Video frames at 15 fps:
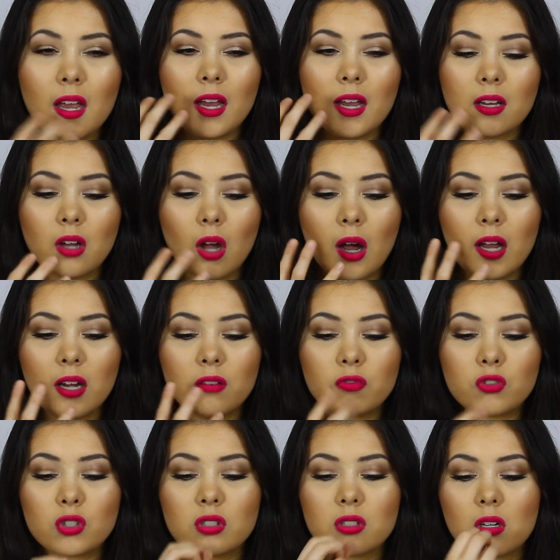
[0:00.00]
It kind of
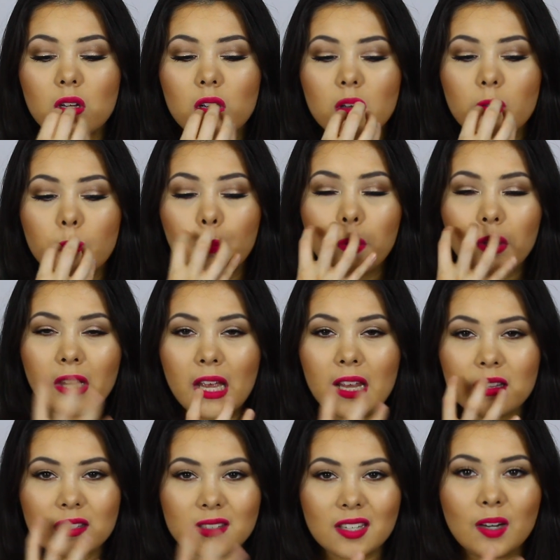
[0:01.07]
just
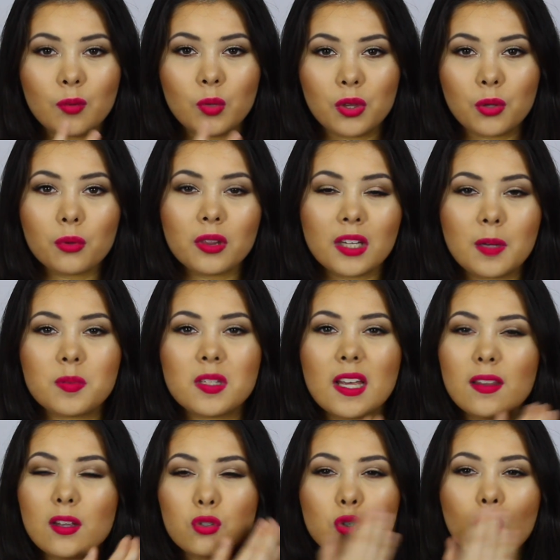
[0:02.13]
blends in with your lips
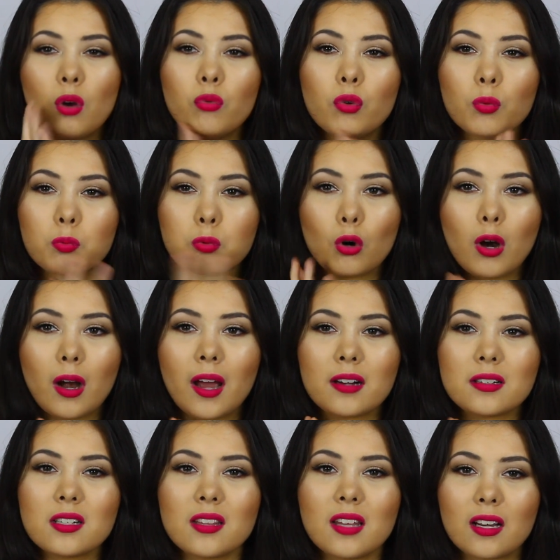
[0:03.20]
and there's no real
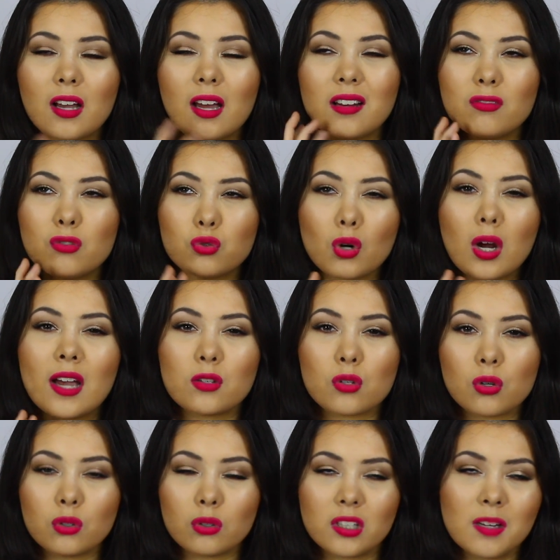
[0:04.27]
product that kind of dries
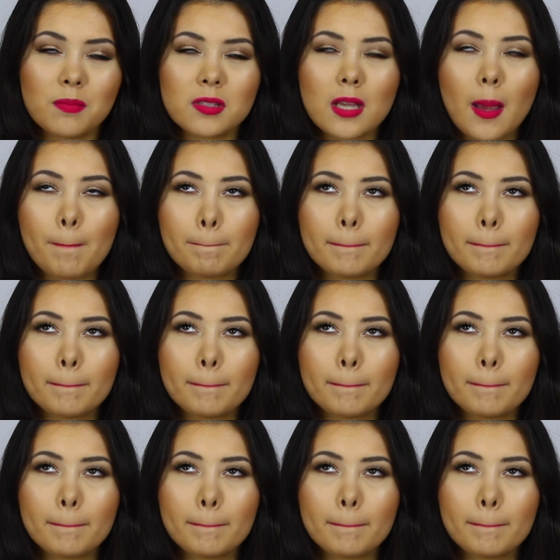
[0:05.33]
on your lips.